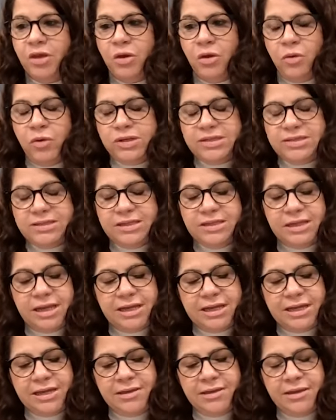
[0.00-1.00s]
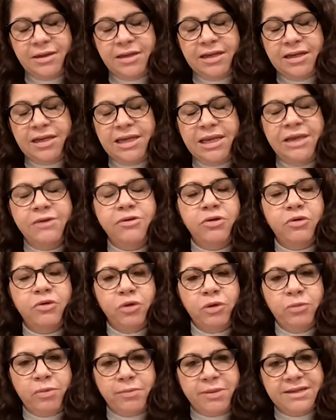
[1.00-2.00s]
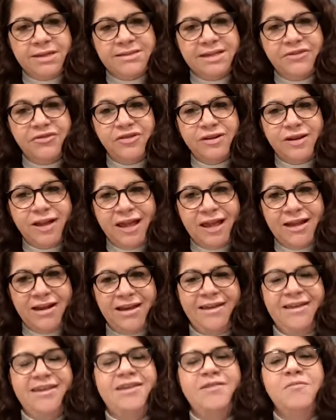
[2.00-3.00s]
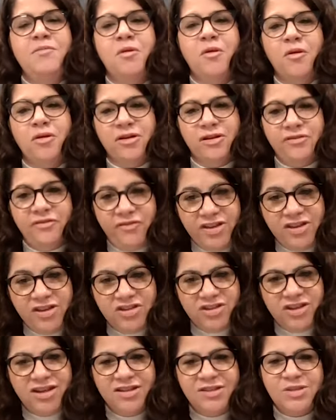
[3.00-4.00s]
We see like new equipments every day, like more efficient.